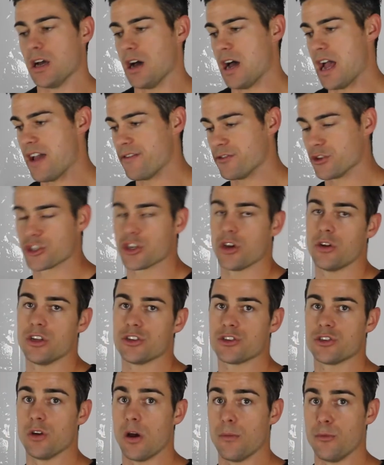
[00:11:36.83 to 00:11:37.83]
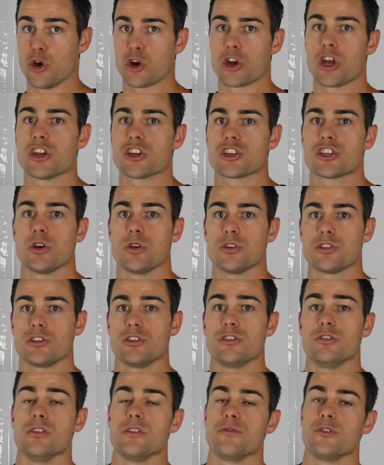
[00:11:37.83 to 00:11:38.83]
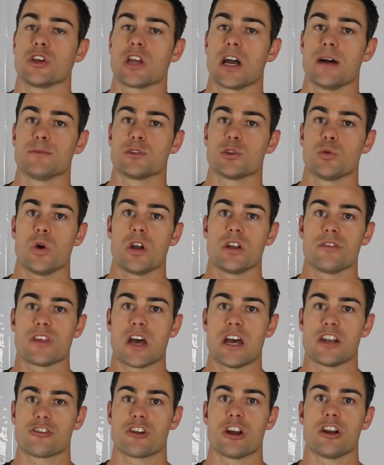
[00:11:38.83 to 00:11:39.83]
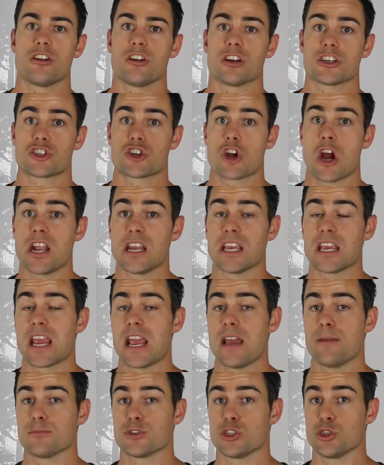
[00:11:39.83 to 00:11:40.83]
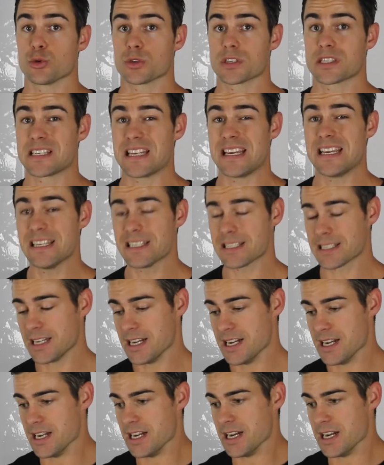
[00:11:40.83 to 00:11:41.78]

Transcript: I haven't shown it to you, I'm not going to show it to you. If you come to one of the Underground RX training camps, you'll see it.